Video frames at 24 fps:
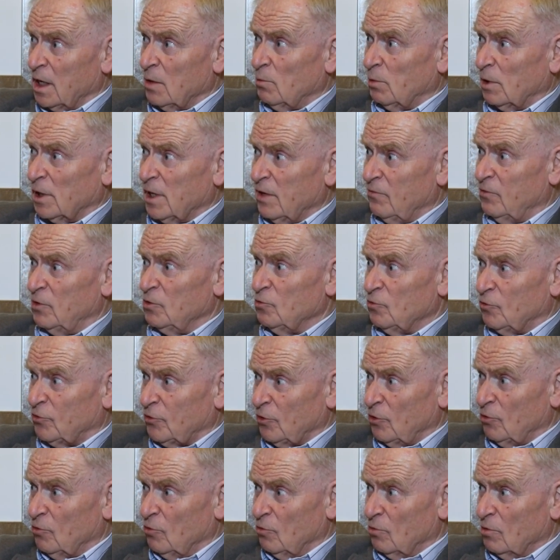I will give you
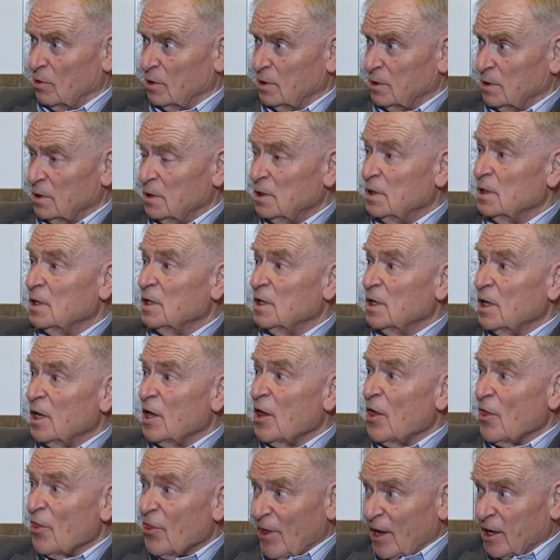two.
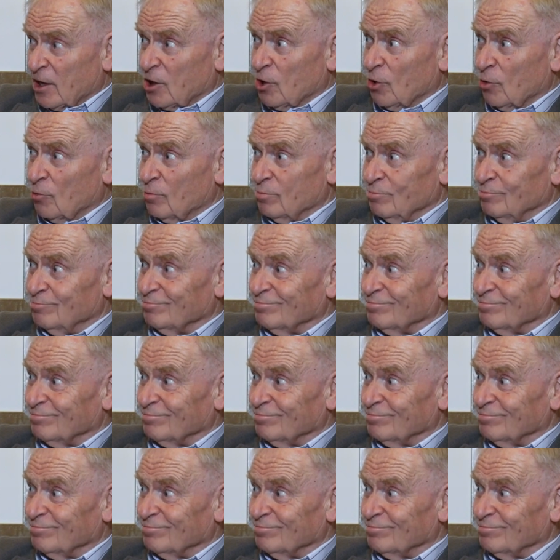Thank you.